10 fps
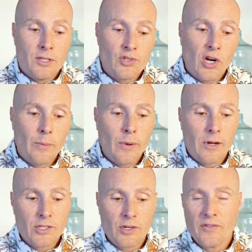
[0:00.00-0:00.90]

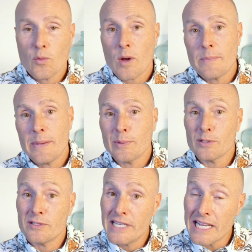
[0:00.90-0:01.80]
Starbucks or even why
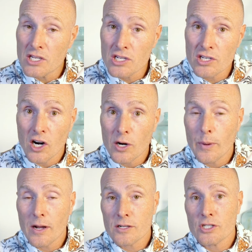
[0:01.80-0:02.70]
people diss
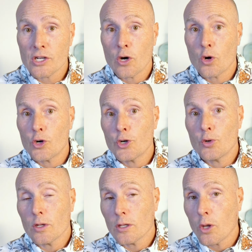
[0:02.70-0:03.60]
Starbucks to go
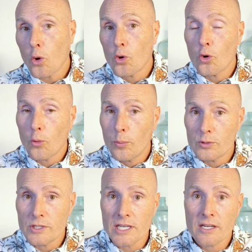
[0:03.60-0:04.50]
to local
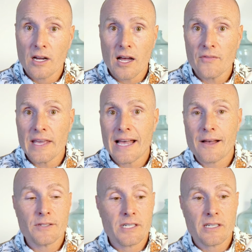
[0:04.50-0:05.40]
boutique coffee
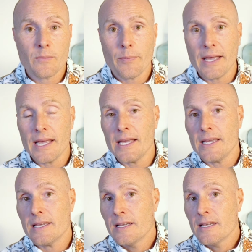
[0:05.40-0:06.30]
houses and
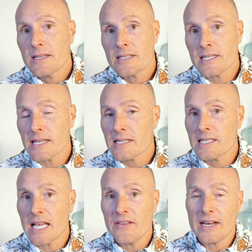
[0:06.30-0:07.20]
pay $6,
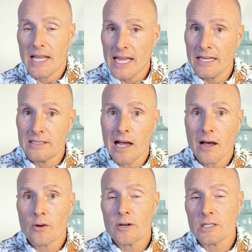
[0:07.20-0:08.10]
$7,
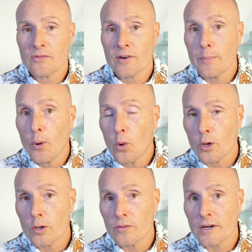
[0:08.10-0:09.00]
$8 for a
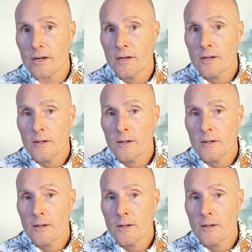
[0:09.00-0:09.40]
pour over.